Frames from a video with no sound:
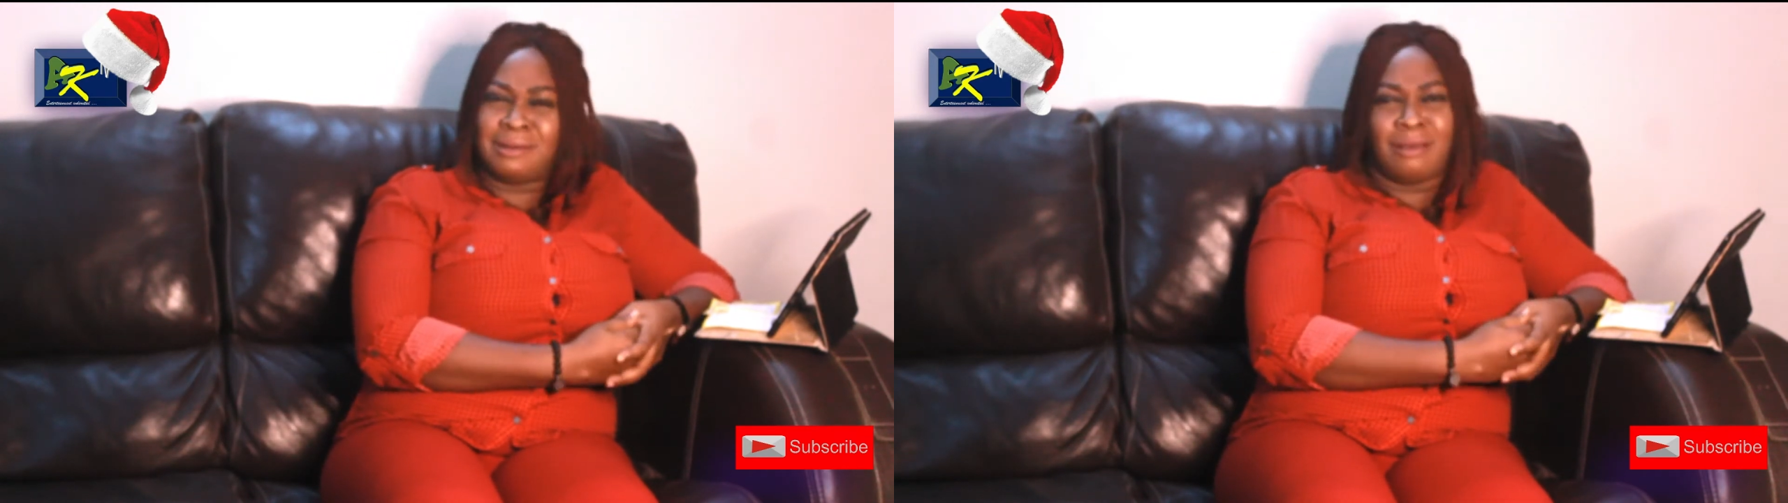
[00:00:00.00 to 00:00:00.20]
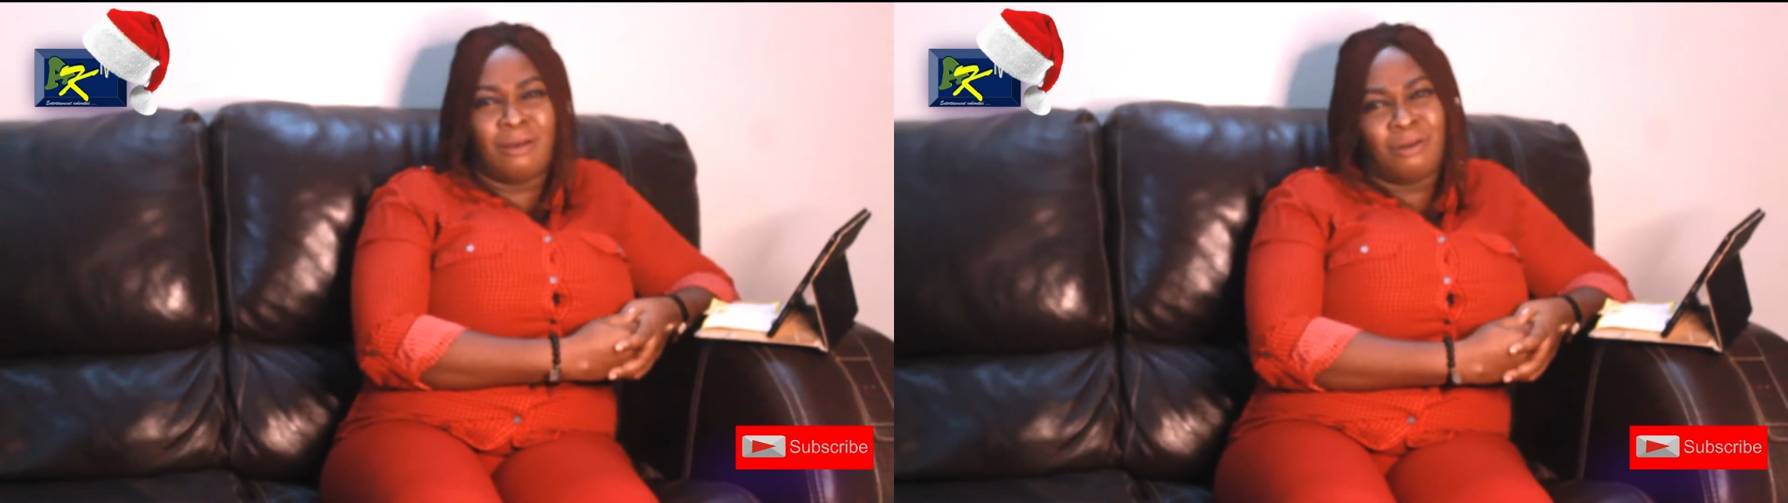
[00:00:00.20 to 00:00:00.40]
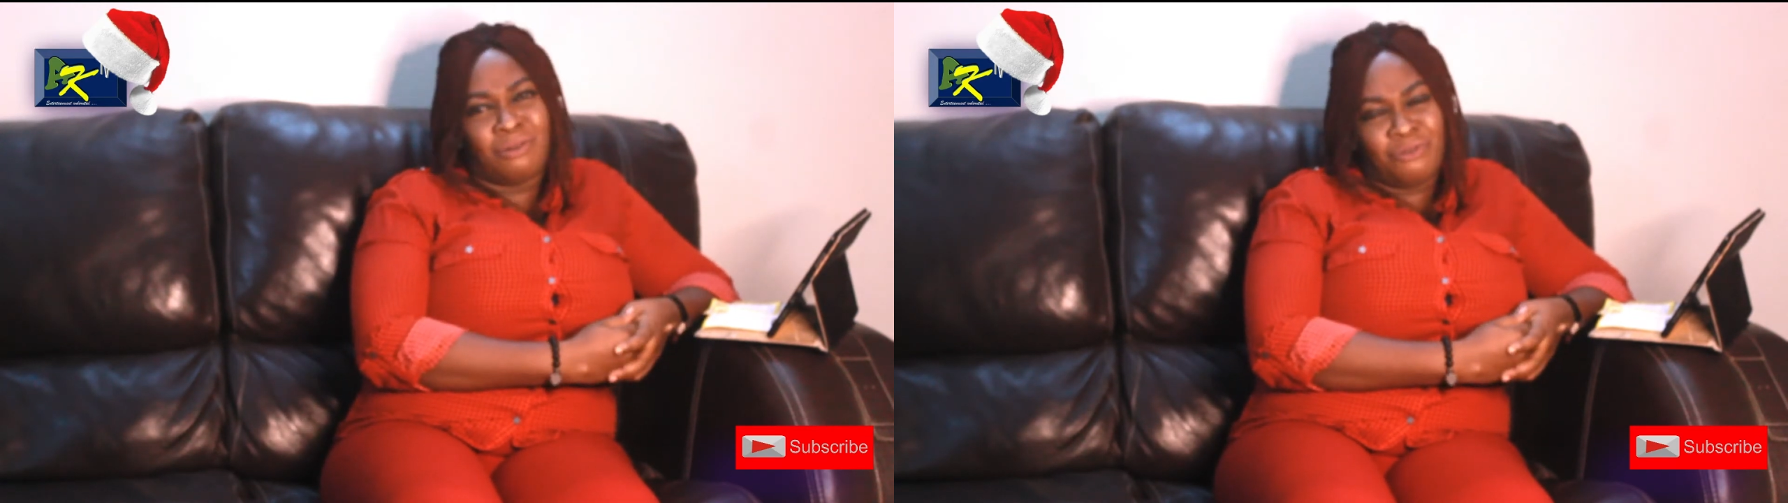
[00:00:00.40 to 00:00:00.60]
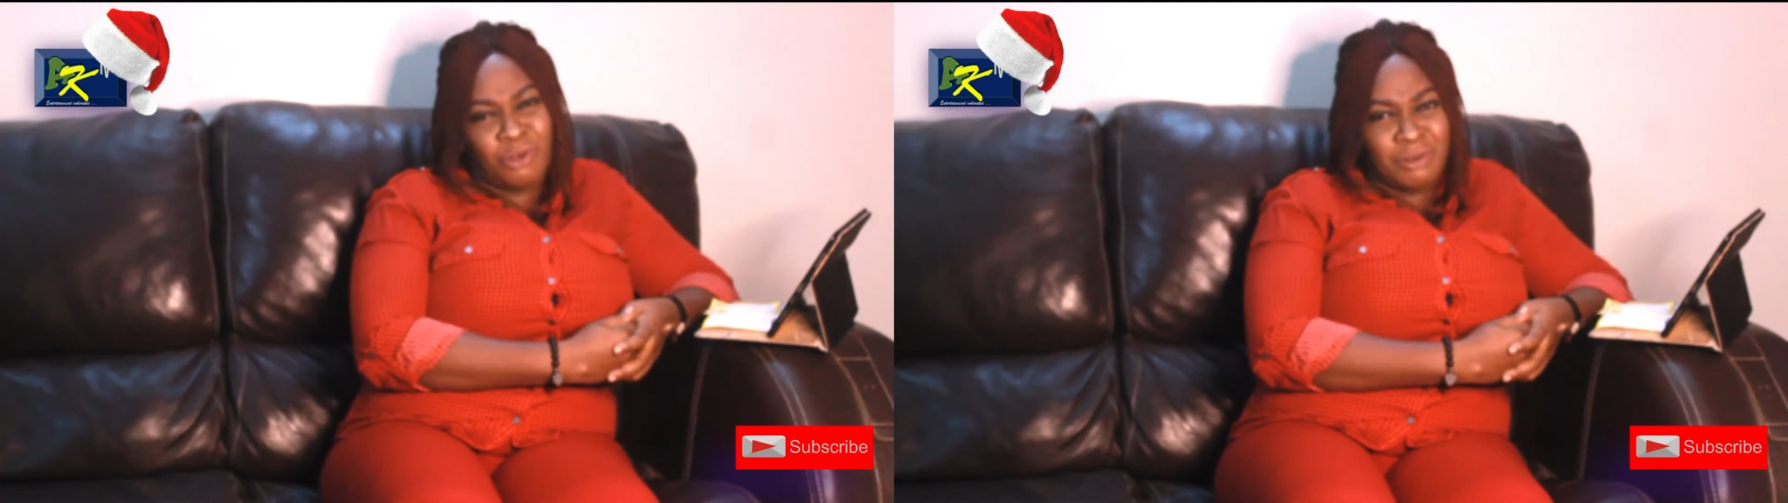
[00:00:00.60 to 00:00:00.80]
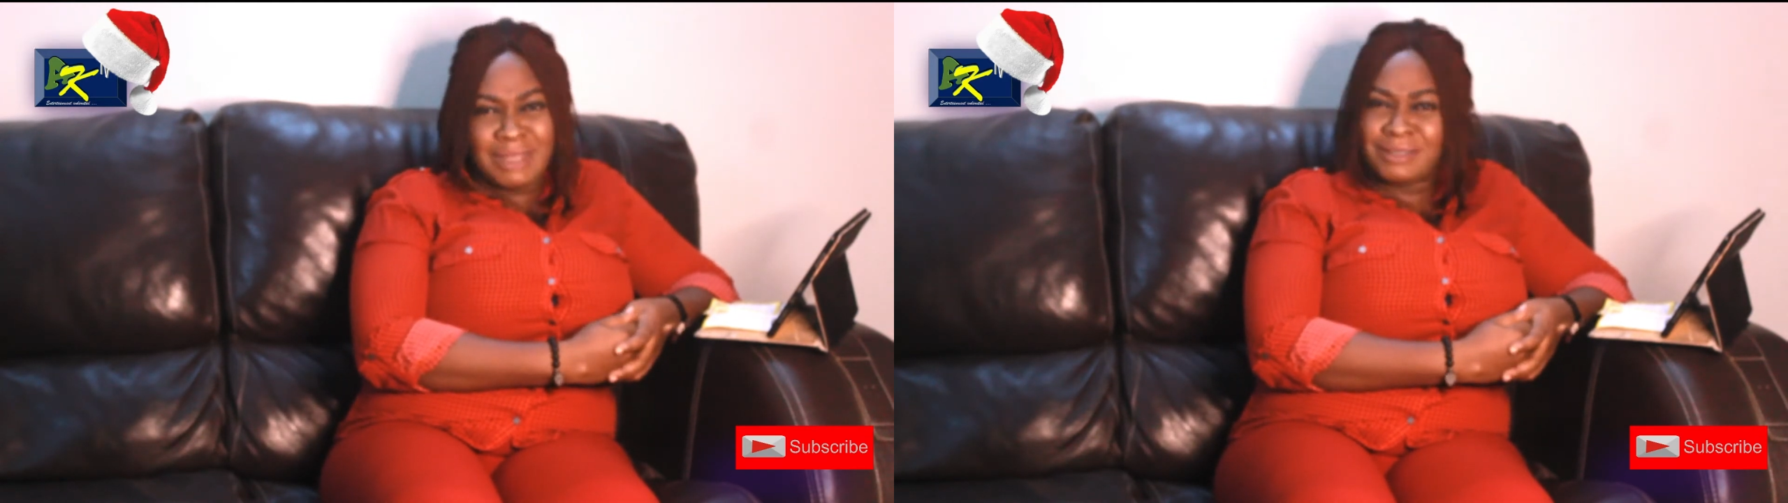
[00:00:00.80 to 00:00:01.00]
now,
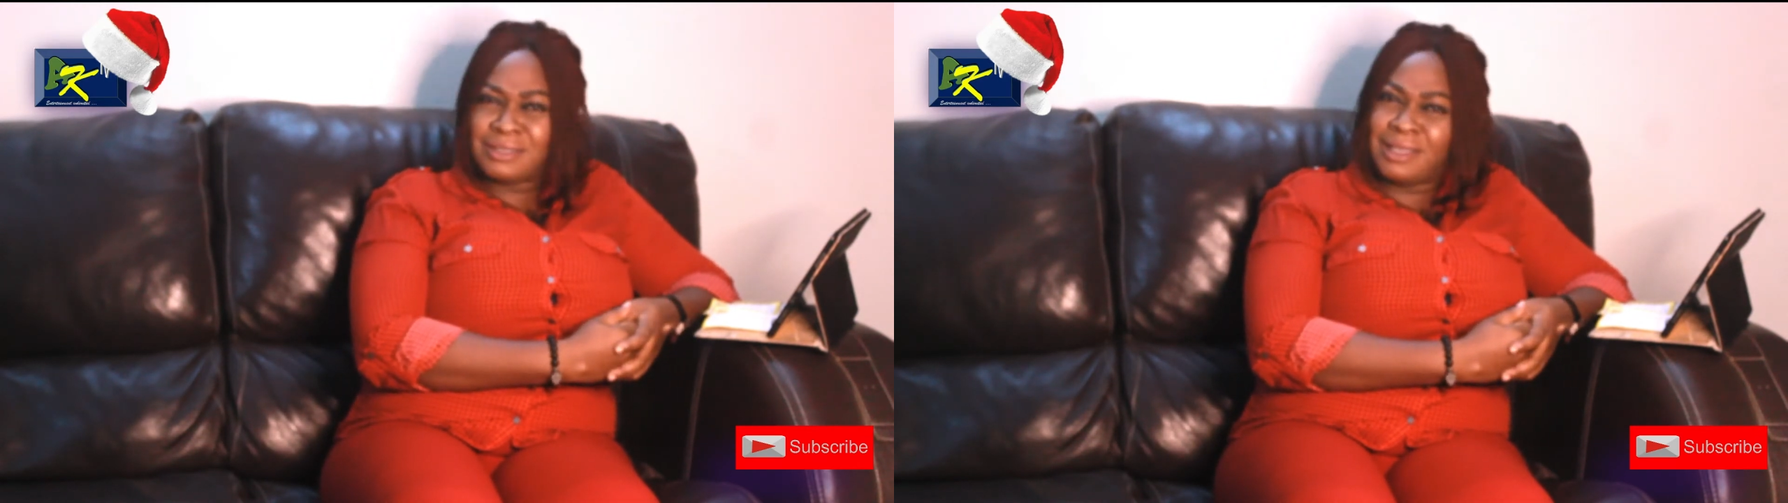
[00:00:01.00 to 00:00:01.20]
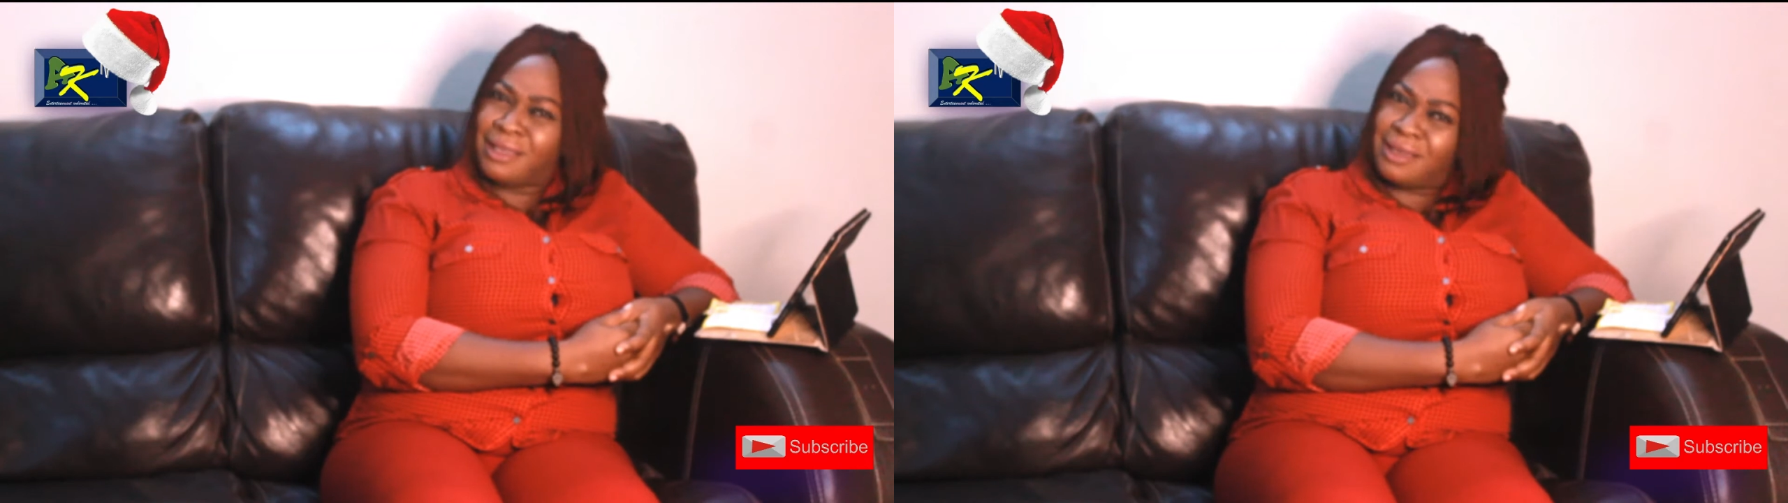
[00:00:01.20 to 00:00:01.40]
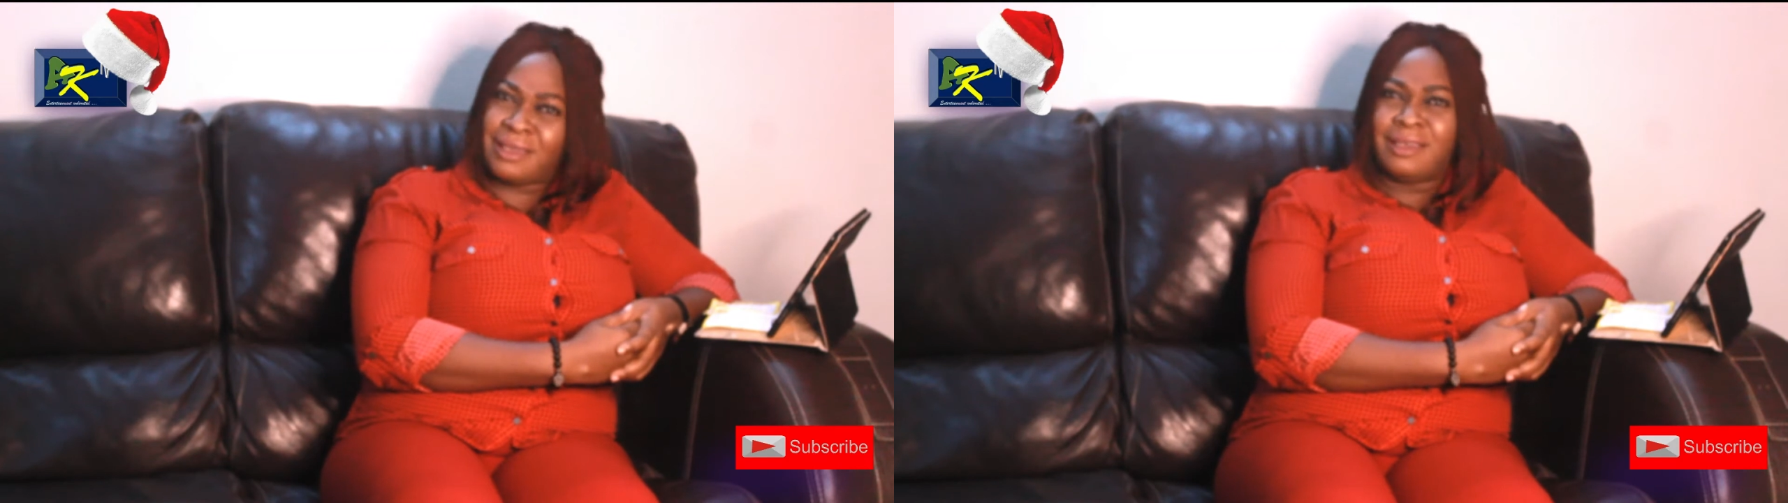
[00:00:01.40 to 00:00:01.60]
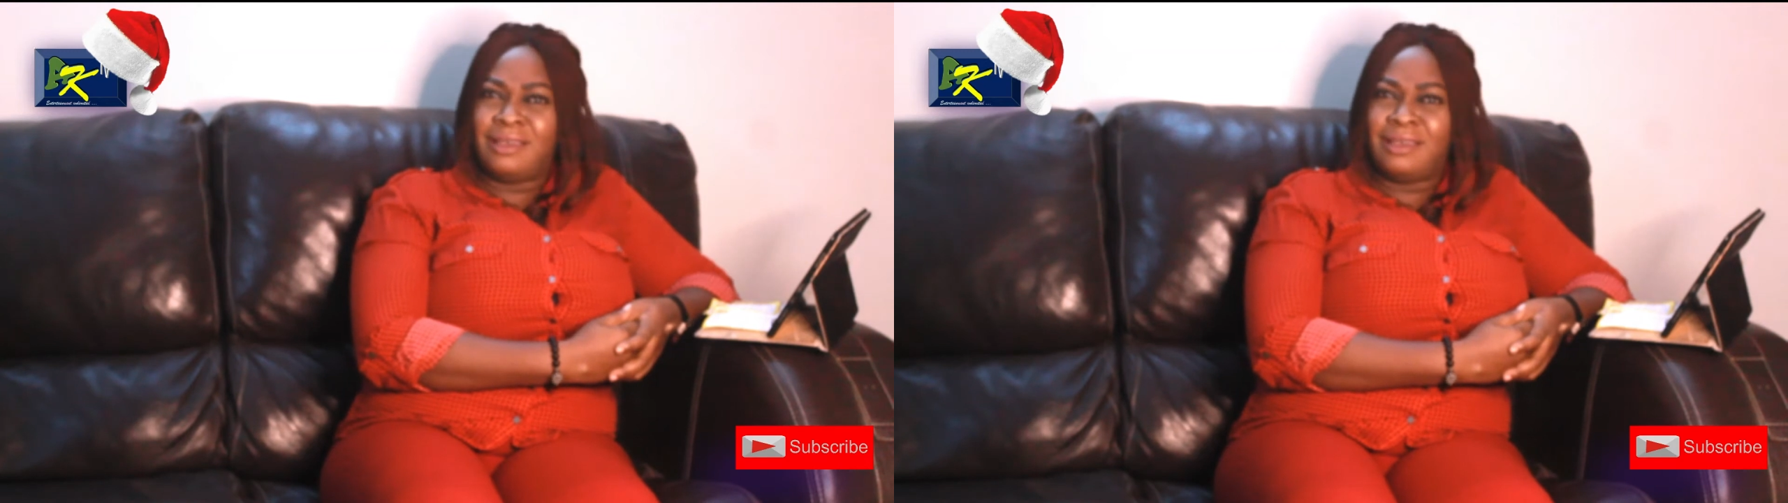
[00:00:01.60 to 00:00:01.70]
for Christ's sake.